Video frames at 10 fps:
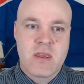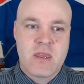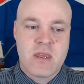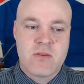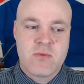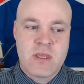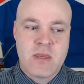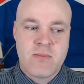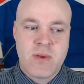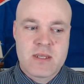It really
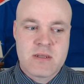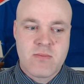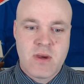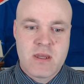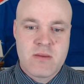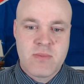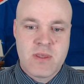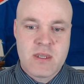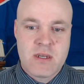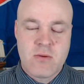impacted my
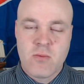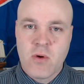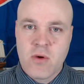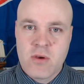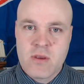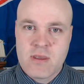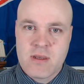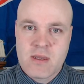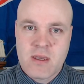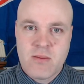ability to work
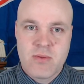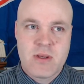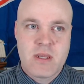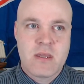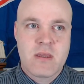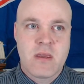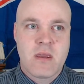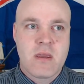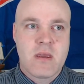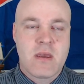in a company.
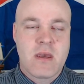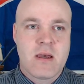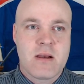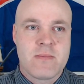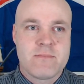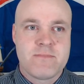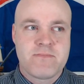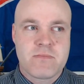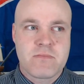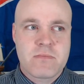
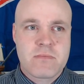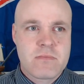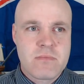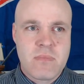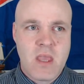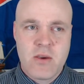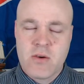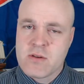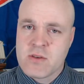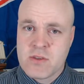I
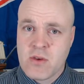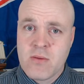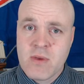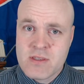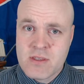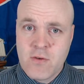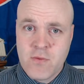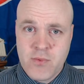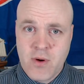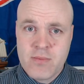couldn't assert
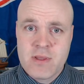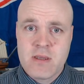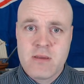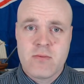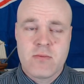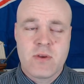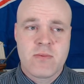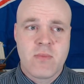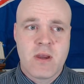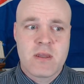myself properly
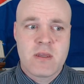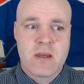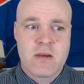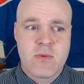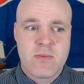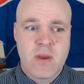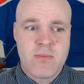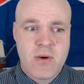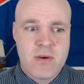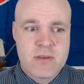with my
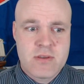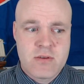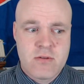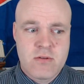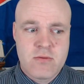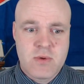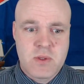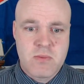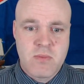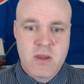boss or
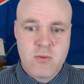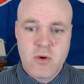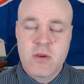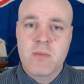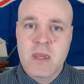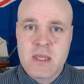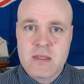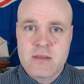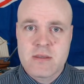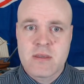with my
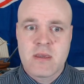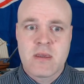workmates.